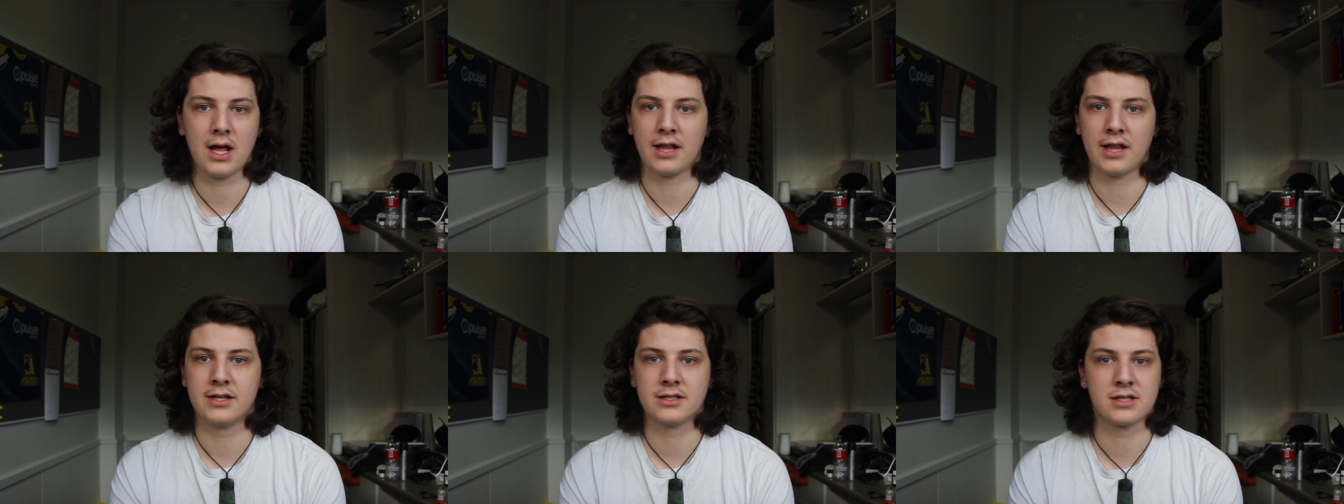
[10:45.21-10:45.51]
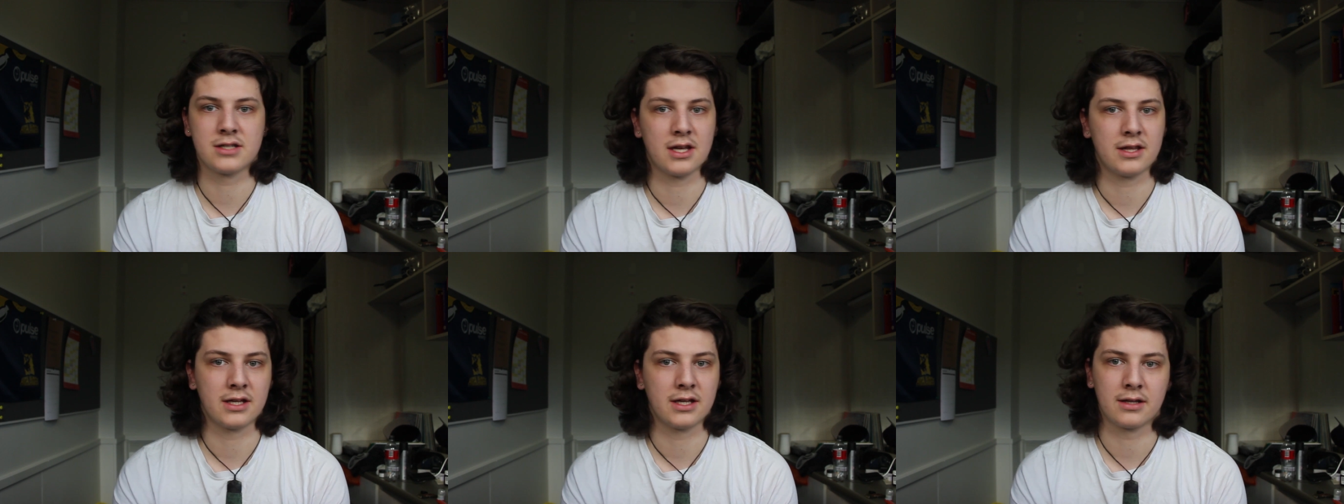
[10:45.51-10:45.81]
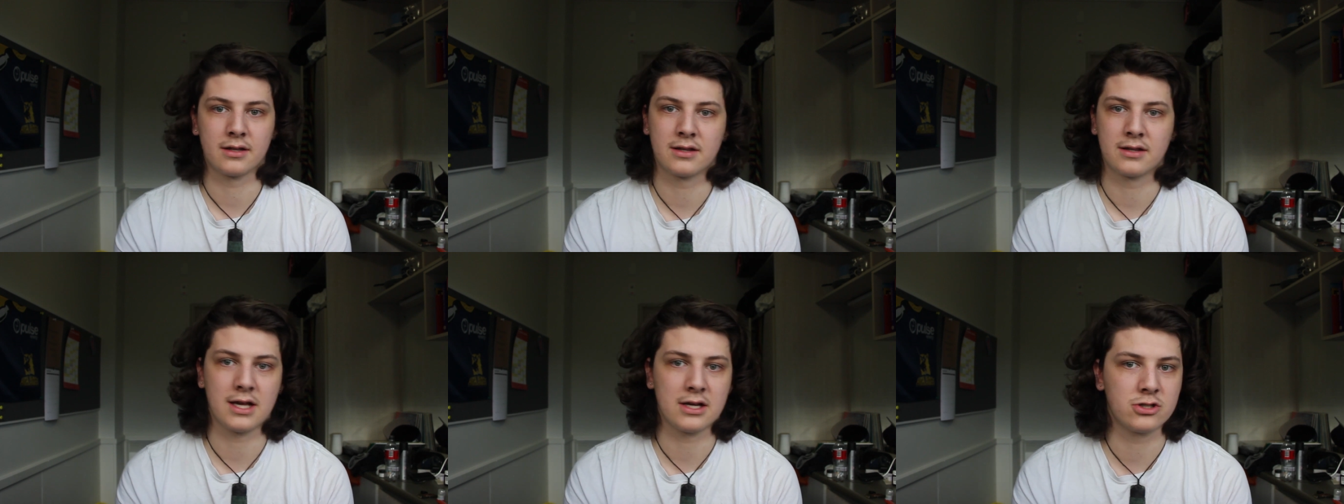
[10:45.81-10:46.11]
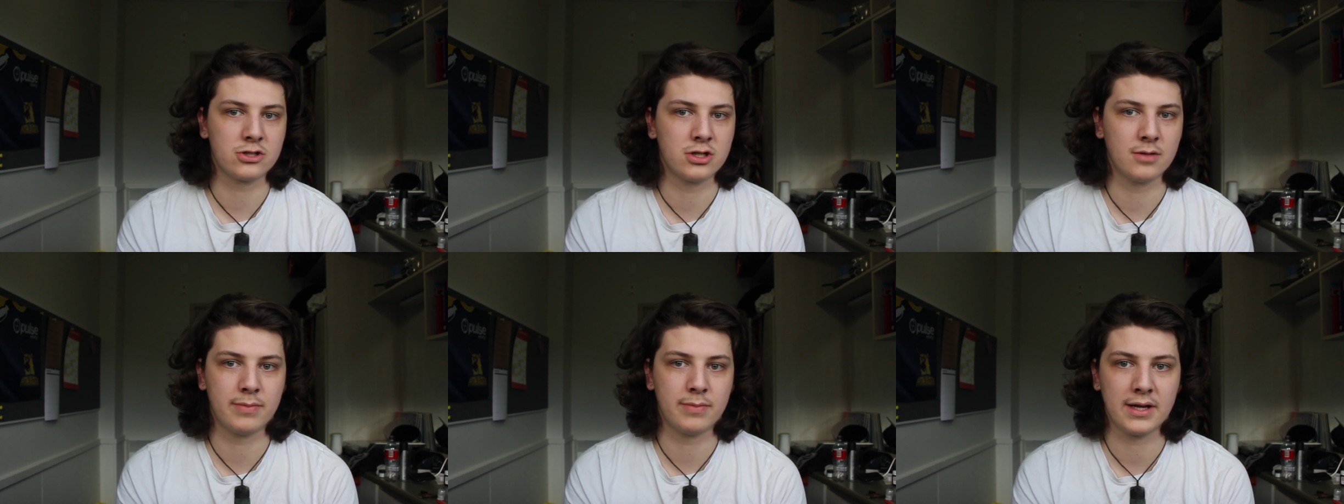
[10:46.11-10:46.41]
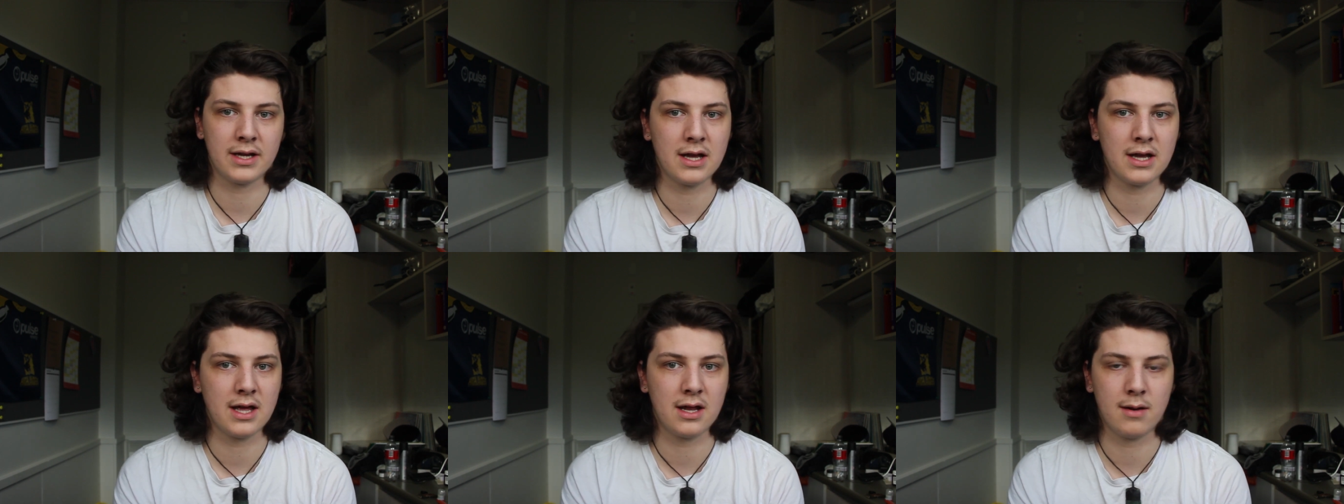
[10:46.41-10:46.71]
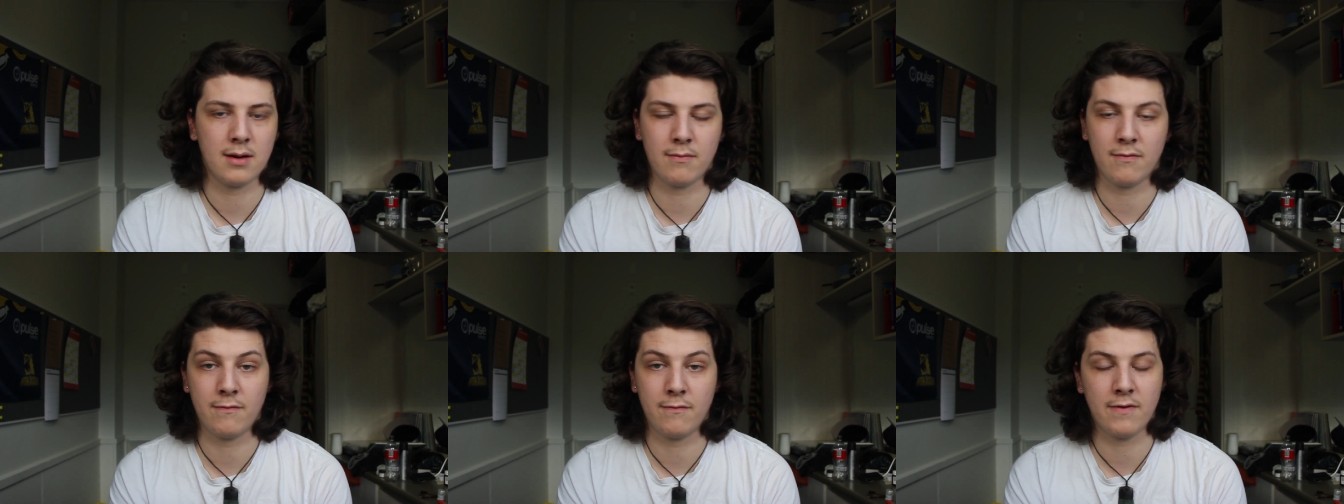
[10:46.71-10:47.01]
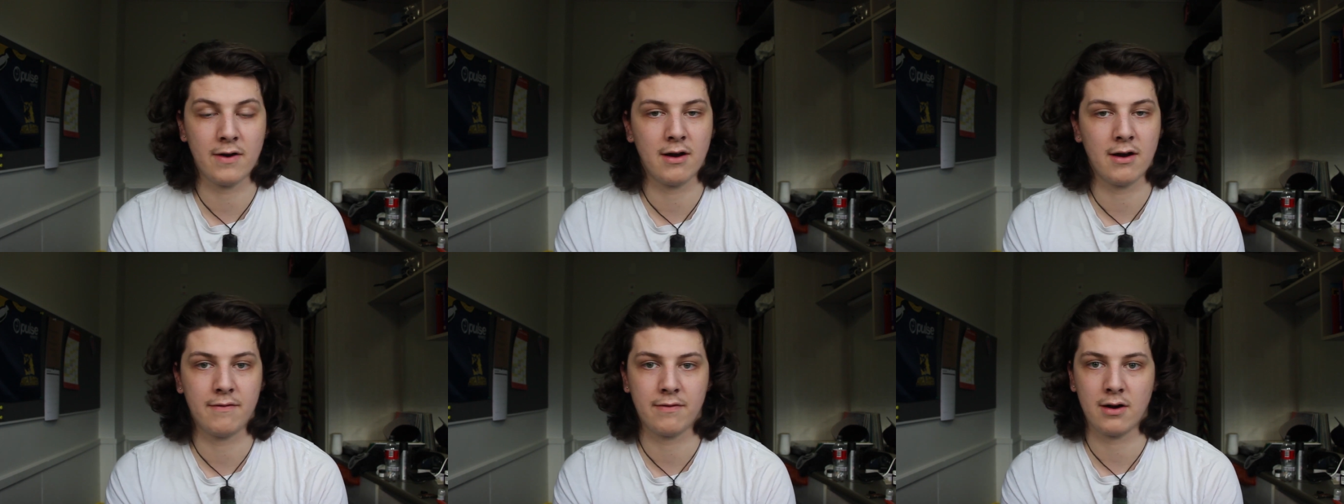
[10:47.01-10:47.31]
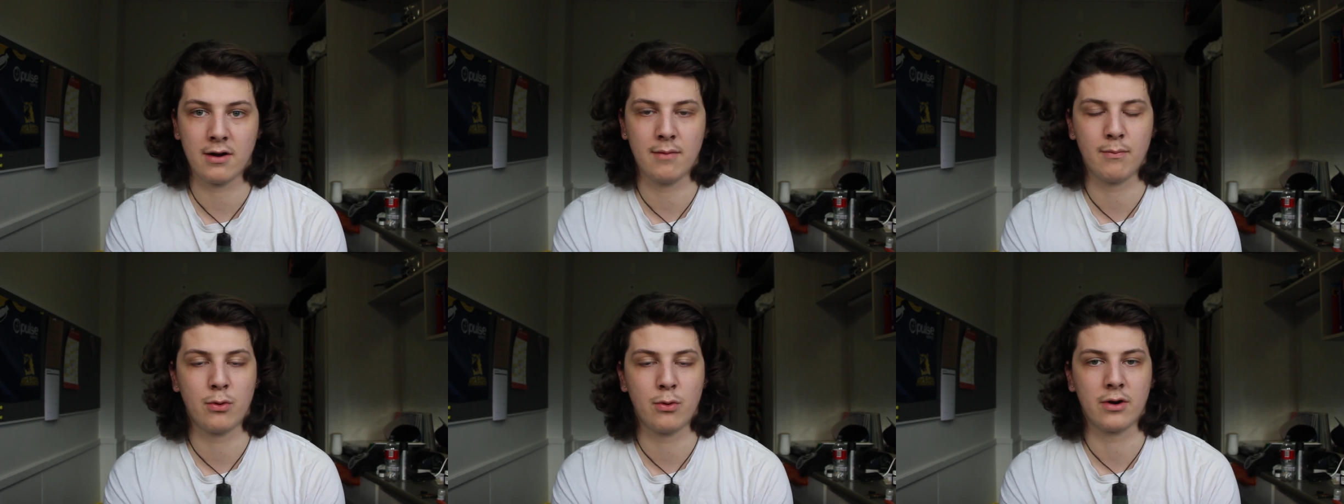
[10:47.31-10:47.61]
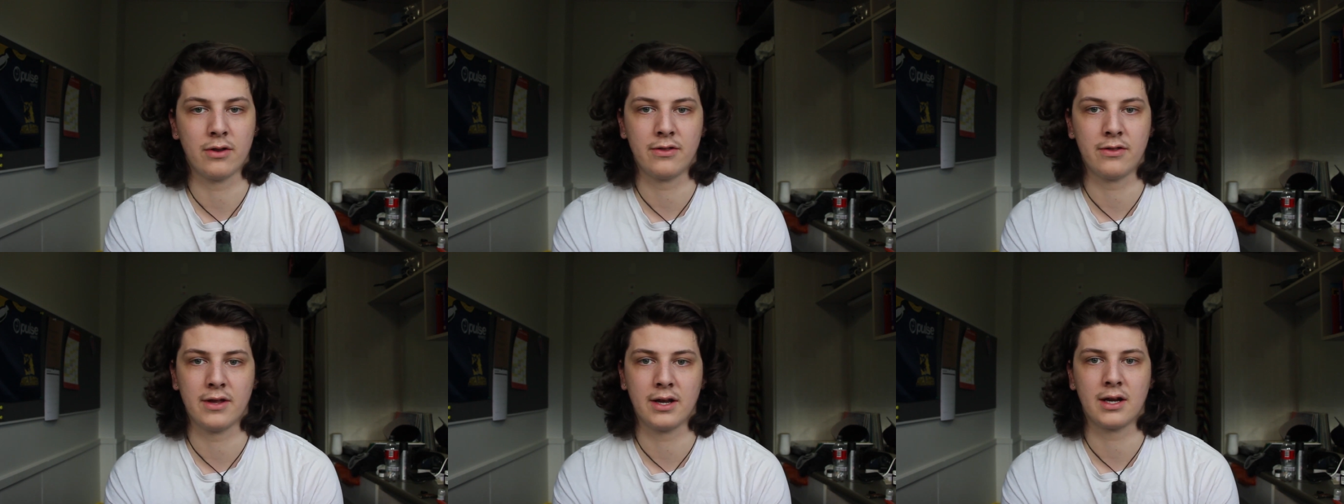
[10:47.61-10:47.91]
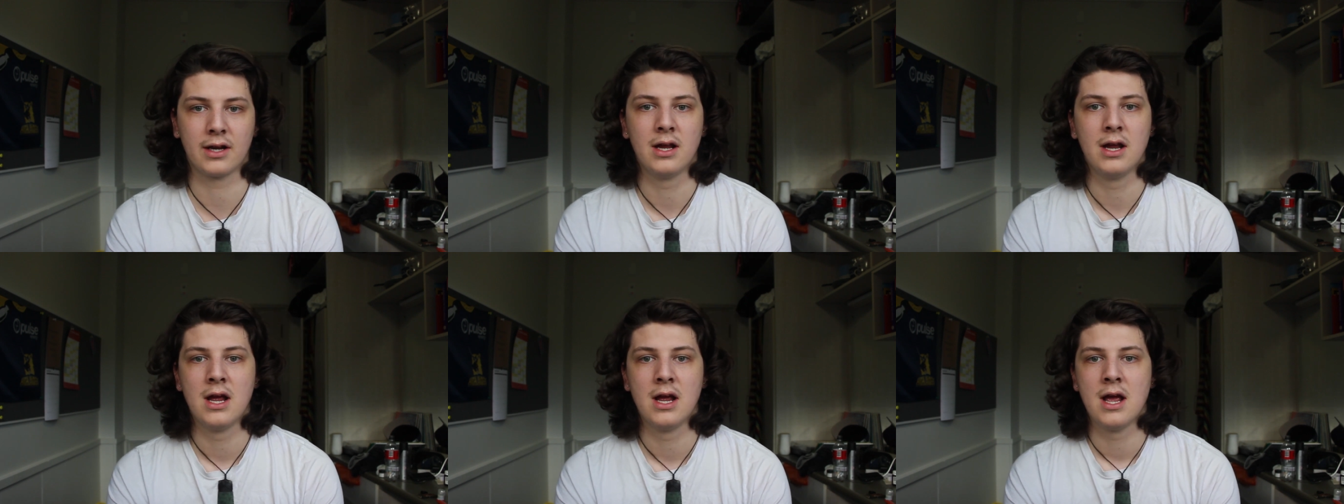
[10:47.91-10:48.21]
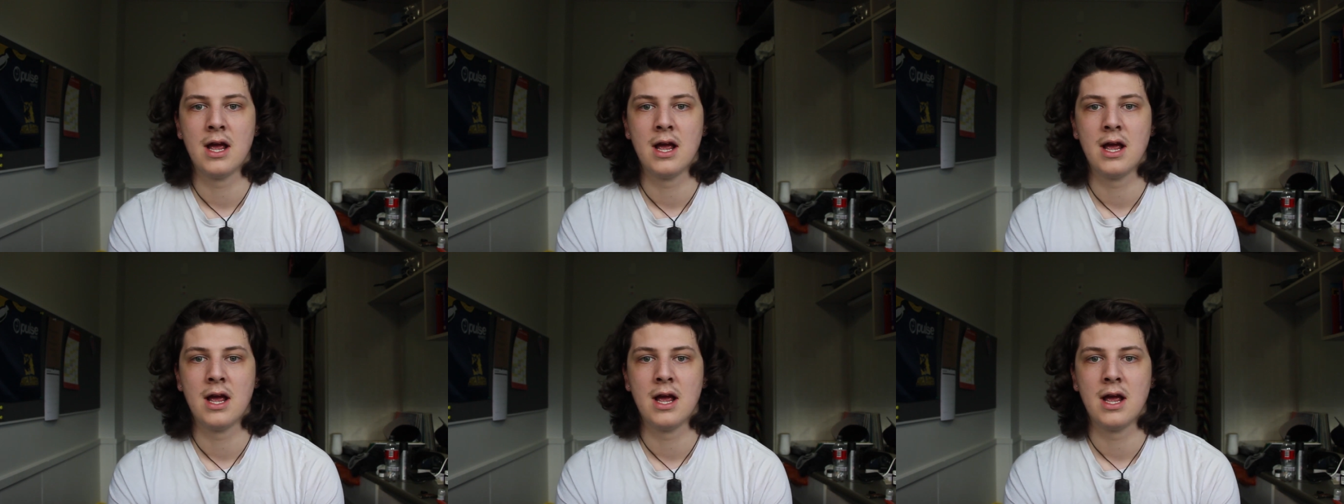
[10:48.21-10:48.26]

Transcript: as I think that should be a very, very important thing